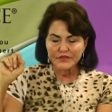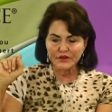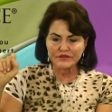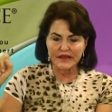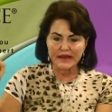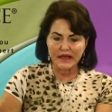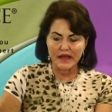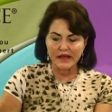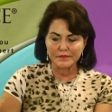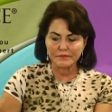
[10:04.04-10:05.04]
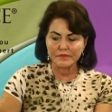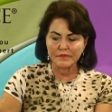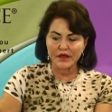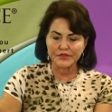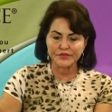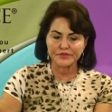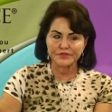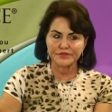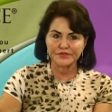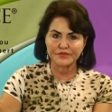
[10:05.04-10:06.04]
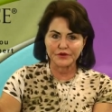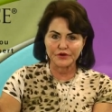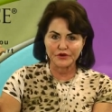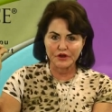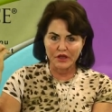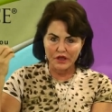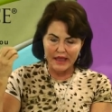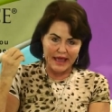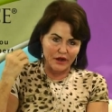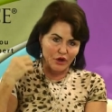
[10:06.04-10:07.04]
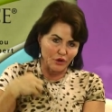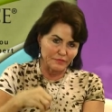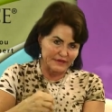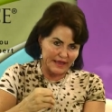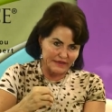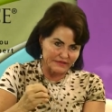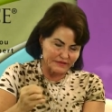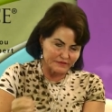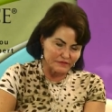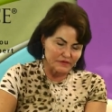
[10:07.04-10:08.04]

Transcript: There's a, um, a third at home test